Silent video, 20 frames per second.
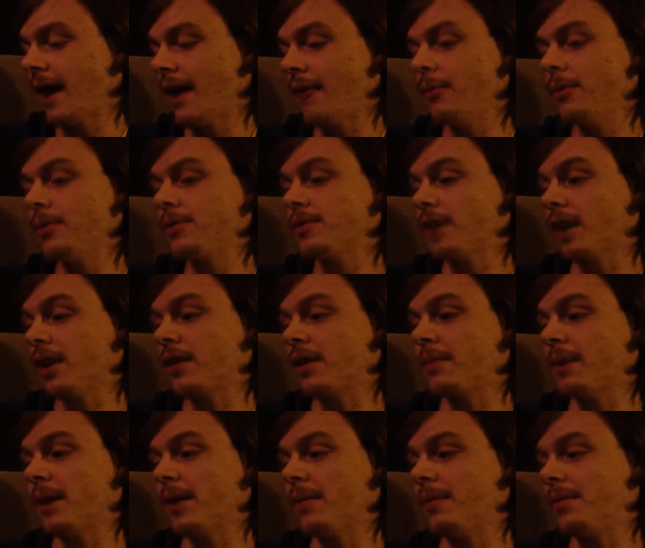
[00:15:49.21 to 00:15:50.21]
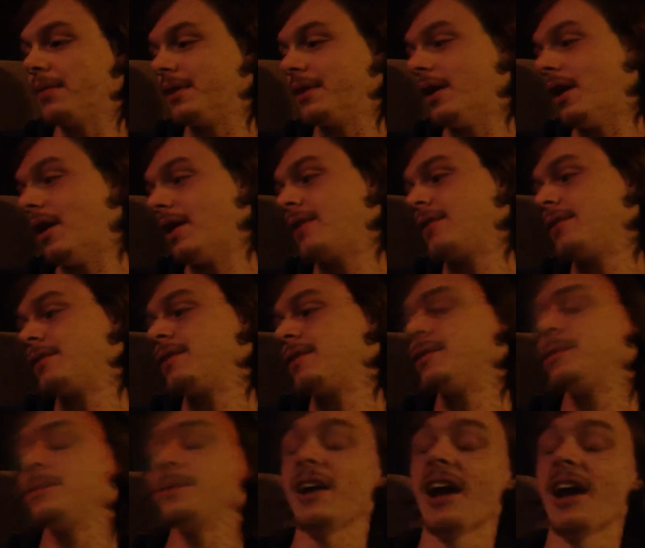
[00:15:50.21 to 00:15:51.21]
would talk about the
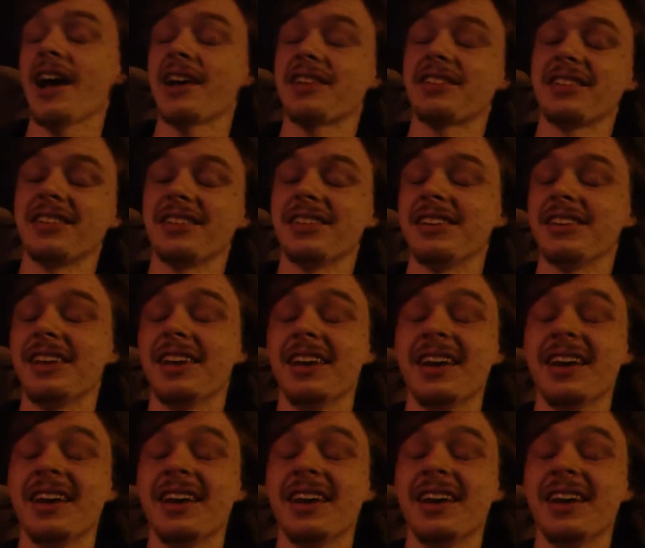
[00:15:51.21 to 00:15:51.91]
audience's reaction